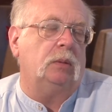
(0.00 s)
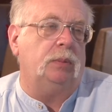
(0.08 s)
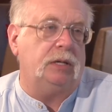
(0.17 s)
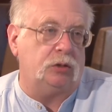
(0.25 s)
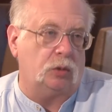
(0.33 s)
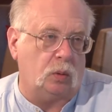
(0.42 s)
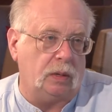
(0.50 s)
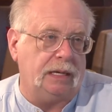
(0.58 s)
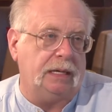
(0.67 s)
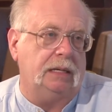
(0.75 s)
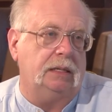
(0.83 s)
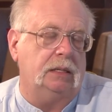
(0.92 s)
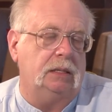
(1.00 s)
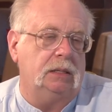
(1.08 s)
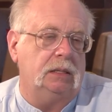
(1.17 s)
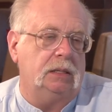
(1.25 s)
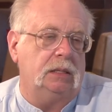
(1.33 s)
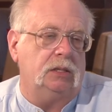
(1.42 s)
between
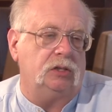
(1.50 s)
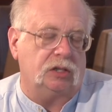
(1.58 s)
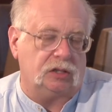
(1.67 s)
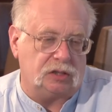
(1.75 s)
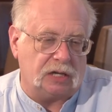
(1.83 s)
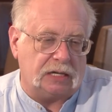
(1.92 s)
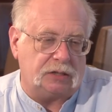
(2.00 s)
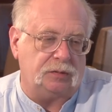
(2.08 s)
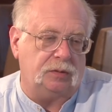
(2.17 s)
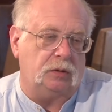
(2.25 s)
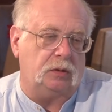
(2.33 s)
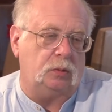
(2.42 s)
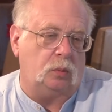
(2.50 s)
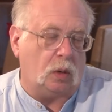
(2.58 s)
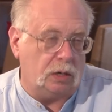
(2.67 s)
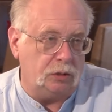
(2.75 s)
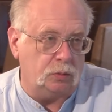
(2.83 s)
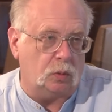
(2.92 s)
successful
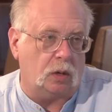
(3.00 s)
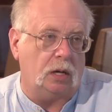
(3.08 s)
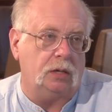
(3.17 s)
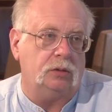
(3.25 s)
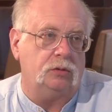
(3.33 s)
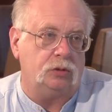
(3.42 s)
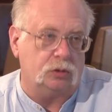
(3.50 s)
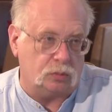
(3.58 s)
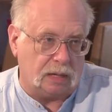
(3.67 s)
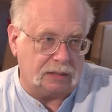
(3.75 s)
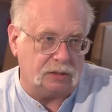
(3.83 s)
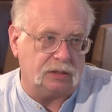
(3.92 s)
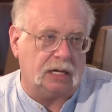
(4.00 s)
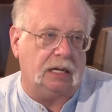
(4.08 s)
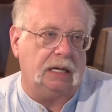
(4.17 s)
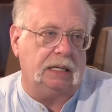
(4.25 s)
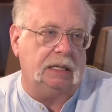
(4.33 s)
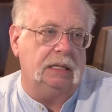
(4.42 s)
one-to-one direct
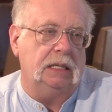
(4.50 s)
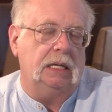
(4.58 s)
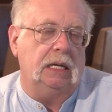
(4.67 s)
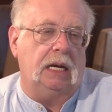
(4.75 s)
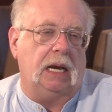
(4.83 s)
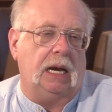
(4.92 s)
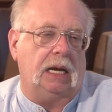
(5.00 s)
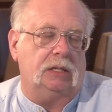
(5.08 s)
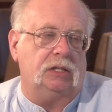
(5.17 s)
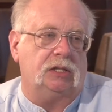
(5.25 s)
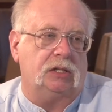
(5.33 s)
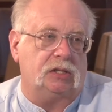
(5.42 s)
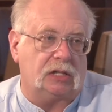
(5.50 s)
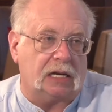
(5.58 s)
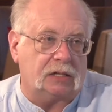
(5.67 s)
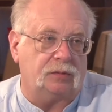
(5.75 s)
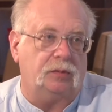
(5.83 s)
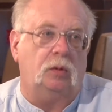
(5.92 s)
selling and
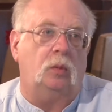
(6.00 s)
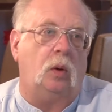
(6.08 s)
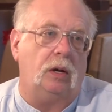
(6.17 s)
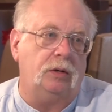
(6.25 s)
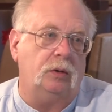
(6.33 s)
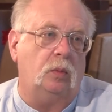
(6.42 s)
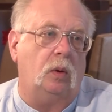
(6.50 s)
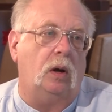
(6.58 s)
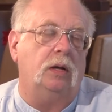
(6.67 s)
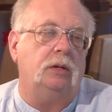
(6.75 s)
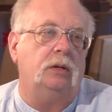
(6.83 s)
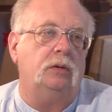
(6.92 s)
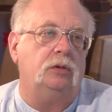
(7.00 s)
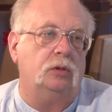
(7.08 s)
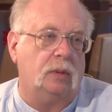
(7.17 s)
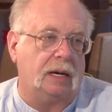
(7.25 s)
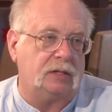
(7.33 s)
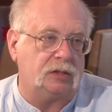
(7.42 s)
successful one-to-one
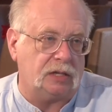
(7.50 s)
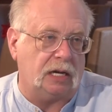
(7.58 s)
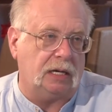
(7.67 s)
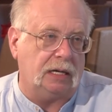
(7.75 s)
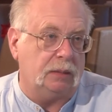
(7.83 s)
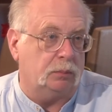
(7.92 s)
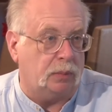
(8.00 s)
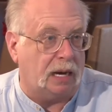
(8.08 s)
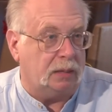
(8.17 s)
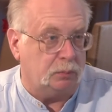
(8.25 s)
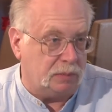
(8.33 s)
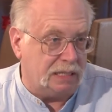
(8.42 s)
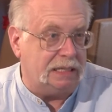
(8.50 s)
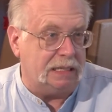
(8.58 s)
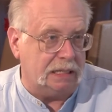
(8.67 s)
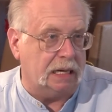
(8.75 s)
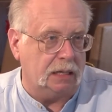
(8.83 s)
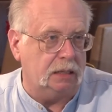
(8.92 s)
direct selling by
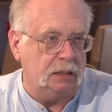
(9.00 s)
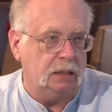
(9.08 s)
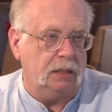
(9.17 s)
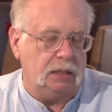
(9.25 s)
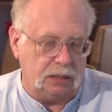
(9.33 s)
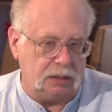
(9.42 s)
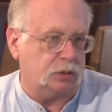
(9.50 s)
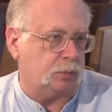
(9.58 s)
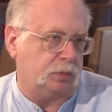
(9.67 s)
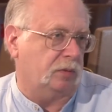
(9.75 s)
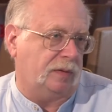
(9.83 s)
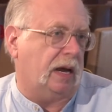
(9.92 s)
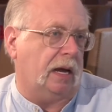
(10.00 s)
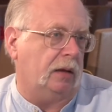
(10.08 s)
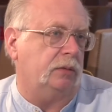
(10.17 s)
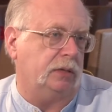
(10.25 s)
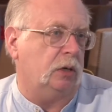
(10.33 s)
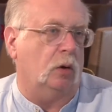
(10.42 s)
media is
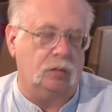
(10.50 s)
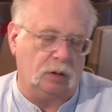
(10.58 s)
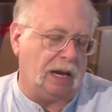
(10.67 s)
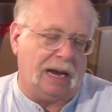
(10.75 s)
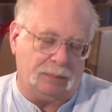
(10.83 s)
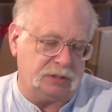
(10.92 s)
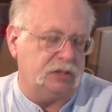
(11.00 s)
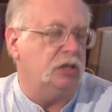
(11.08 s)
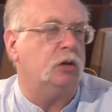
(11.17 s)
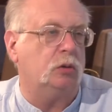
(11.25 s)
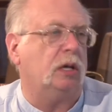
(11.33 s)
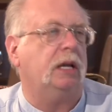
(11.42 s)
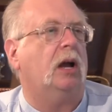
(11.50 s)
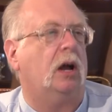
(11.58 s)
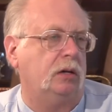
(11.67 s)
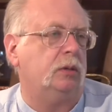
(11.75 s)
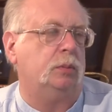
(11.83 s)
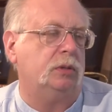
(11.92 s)
profound. The overlap's nearly
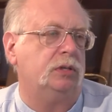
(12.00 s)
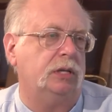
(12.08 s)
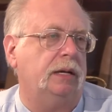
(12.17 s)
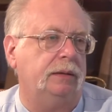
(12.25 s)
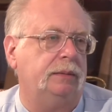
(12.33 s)
100%.